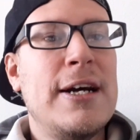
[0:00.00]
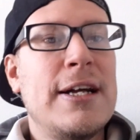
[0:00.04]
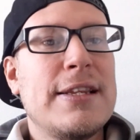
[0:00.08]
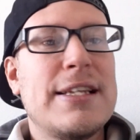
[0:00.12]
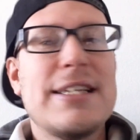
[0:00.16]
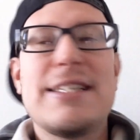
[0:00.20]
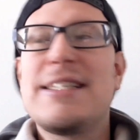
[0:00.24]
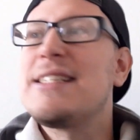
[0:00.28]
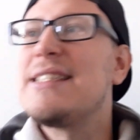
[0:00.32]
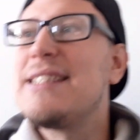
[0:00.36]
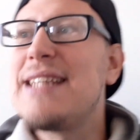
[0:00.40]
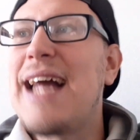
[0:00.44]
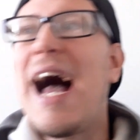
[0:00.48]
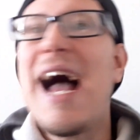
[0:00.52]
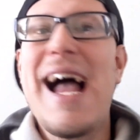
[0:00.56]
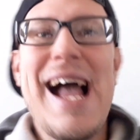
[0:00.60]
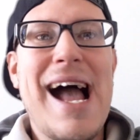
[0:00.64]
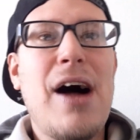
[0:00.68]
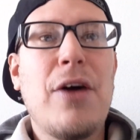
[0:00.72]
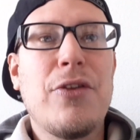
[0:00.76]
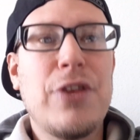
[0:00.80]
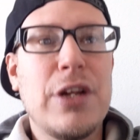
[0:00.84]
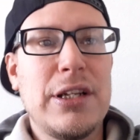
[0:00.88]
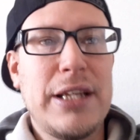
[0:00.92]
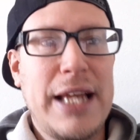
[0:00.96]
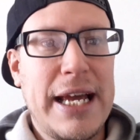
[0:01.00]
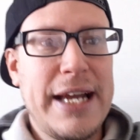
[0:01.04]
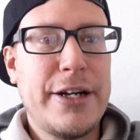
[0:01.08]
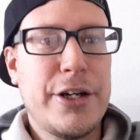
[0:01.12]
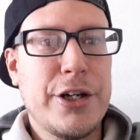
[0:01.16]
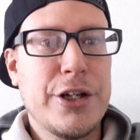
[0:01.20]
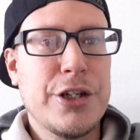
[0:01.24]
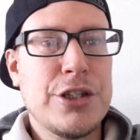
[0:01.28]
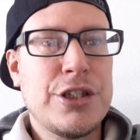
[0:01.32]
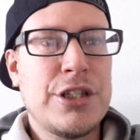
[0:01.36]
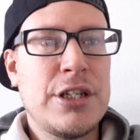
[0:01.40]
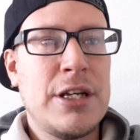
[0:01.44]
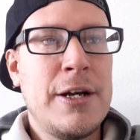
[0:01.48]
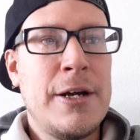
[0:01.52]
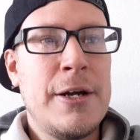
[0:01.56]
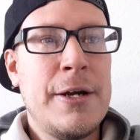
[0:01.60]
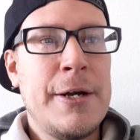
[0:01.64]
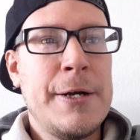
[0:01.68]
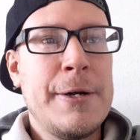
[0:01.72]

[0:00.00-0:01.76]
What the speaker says: This is not how the Lakers